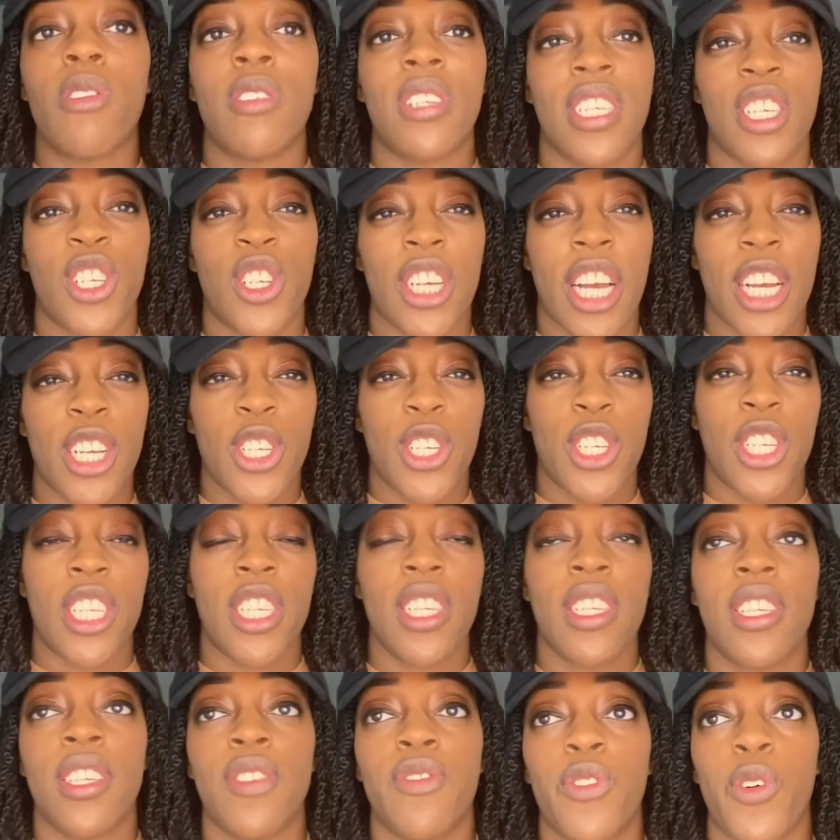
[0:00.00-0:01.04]

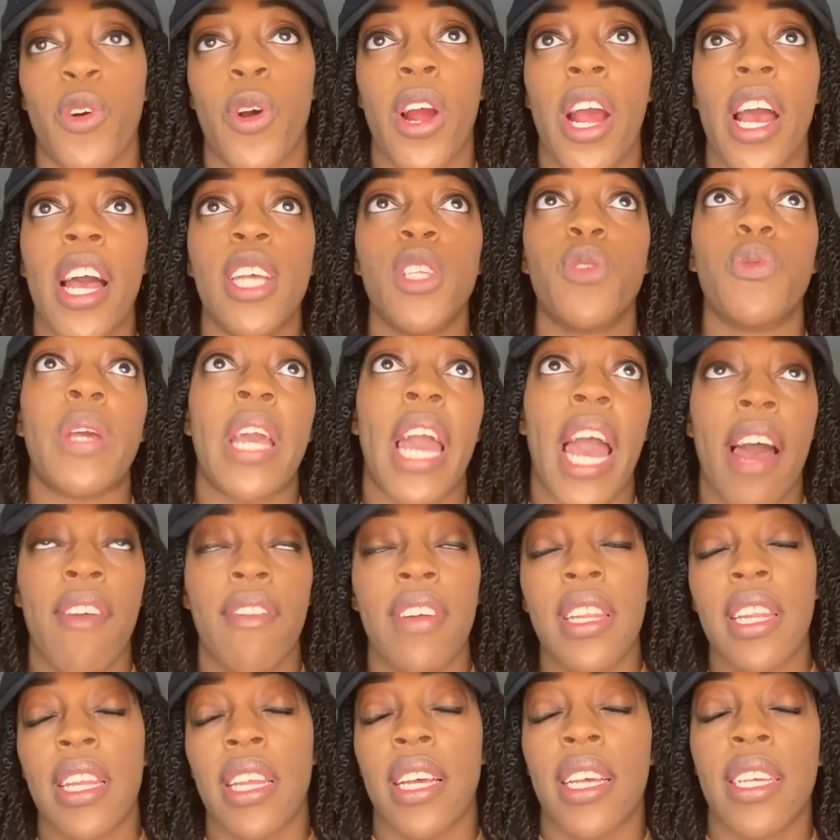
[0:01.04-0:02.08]
suggestions for us. We have a
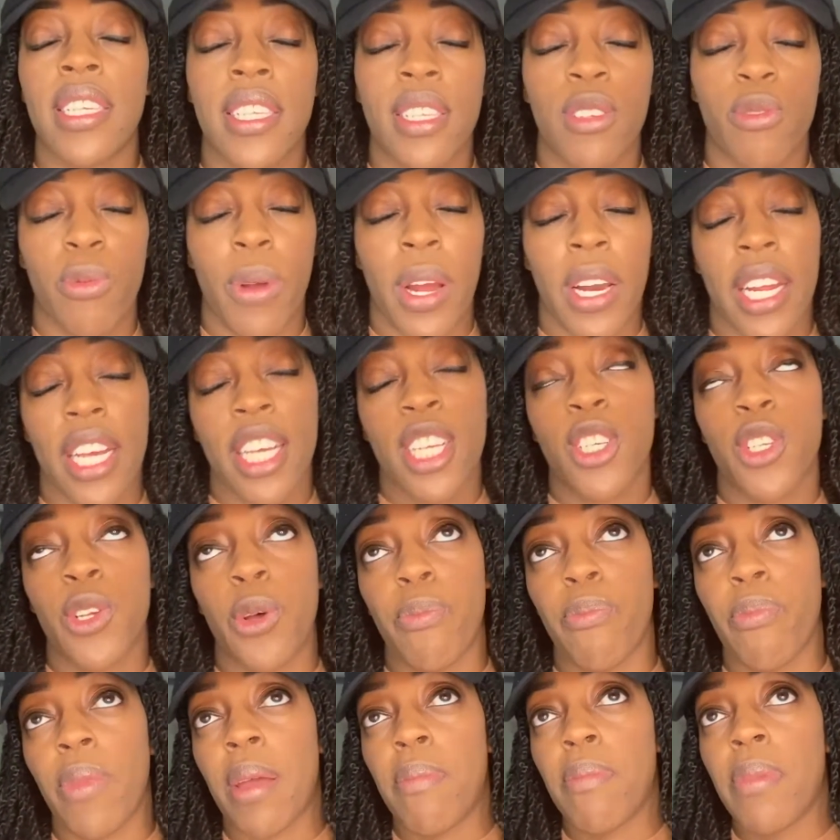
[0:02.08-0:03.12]
list running, so
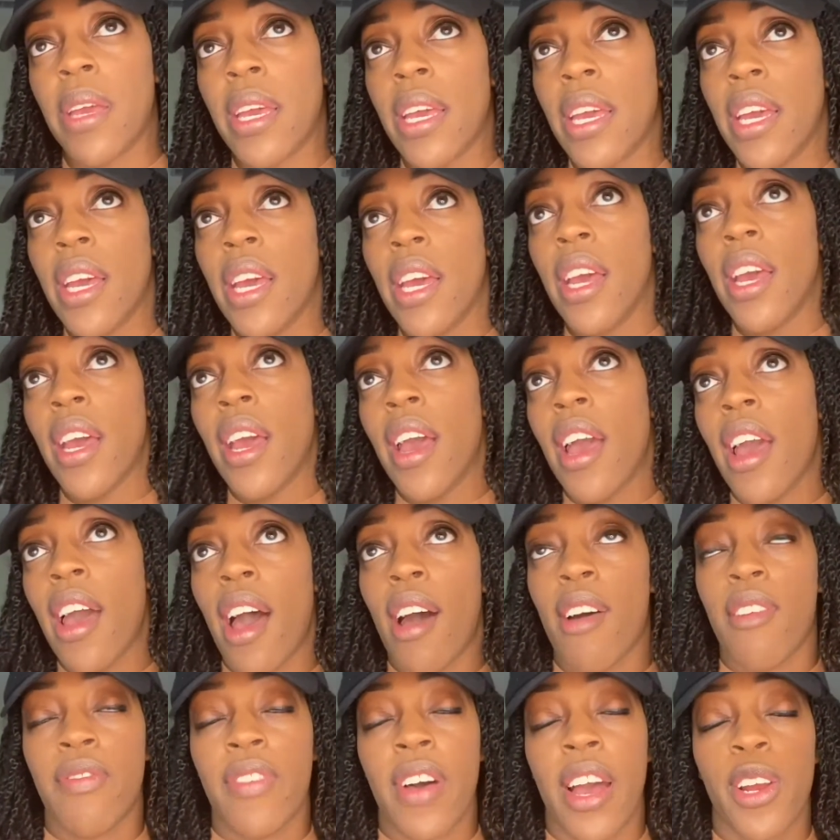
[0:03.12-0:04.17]
maybe
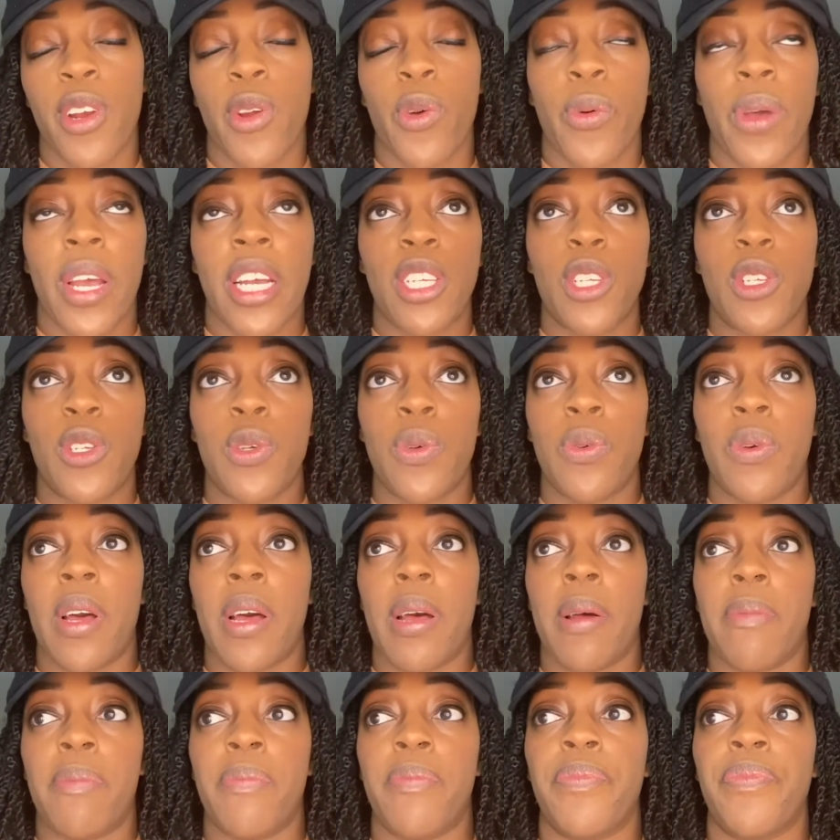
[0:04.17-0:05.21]
I'll find a way to
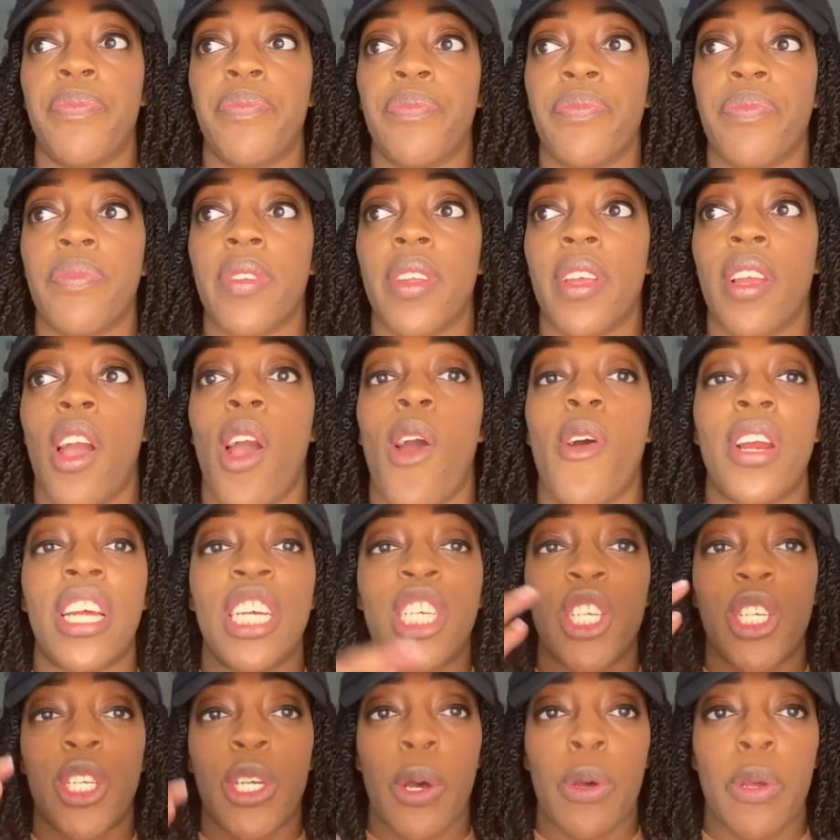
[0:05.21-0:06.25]
um, already
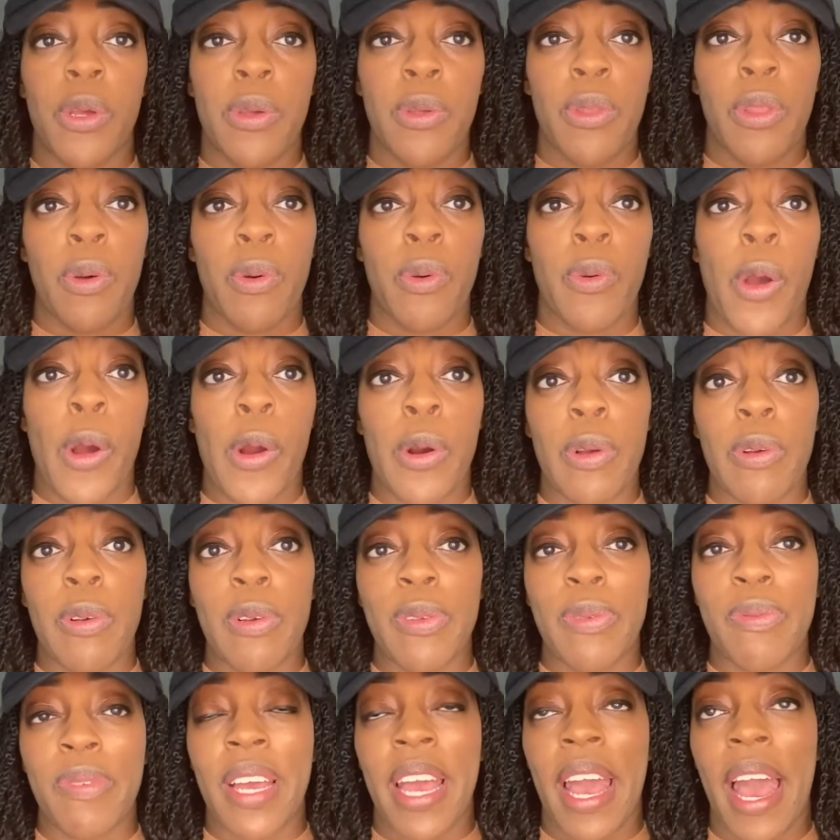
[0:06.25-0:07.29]
show you the
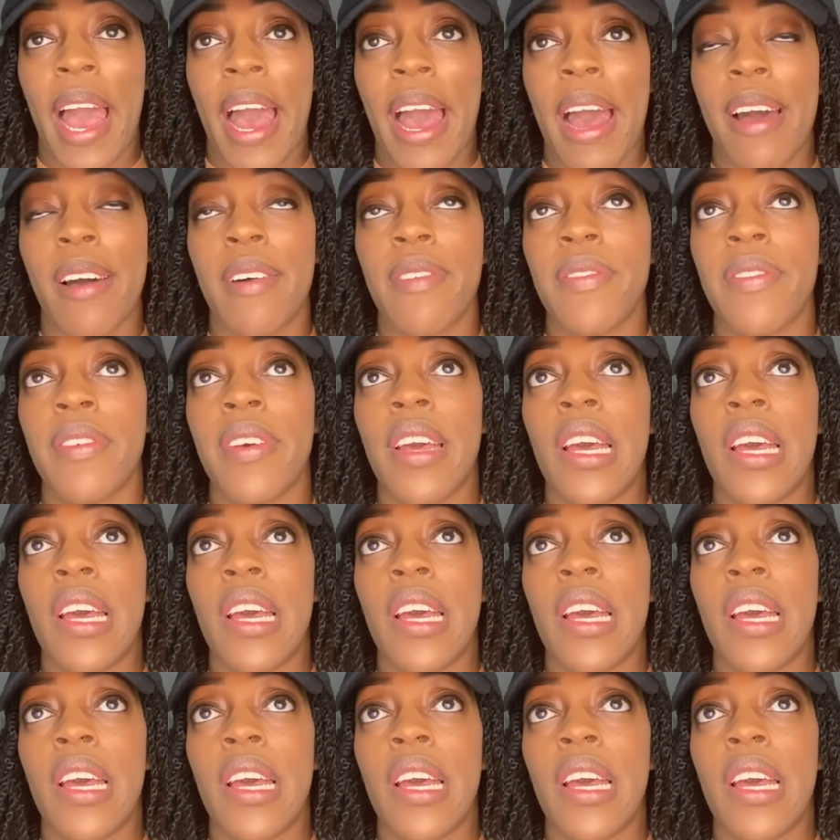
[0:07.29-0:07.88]
articles we have.